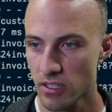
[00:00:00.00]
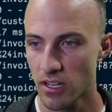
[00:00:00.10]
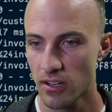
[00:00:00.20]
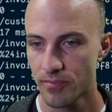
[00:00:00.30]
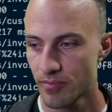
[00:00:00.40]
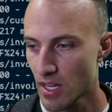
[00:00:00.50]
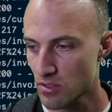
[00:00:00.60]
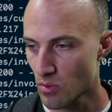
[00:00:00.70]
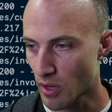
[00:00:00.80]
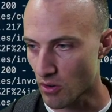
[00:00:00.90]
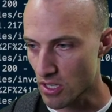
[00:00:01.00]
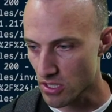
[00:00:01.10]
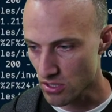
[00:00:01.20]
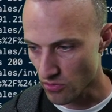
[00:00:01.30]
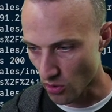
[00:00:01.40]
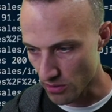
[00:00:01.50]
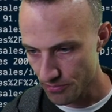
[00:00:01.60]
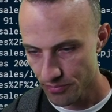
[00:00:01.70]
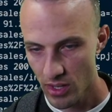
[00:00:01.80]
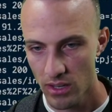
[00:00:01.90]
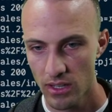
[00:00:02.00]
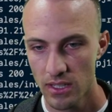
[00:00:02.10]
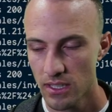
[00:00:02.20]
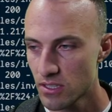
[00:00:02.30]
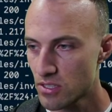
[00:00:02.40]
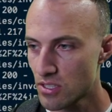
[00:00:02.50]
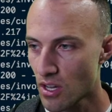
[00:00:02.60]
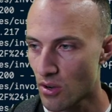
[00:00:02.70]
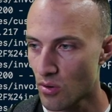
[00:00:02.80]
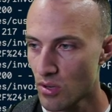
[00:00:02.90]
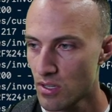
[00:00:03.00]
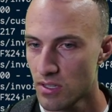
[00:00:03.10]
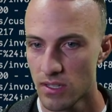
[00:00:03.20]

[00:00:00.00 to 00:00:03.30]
later. That's what migrations are for. So,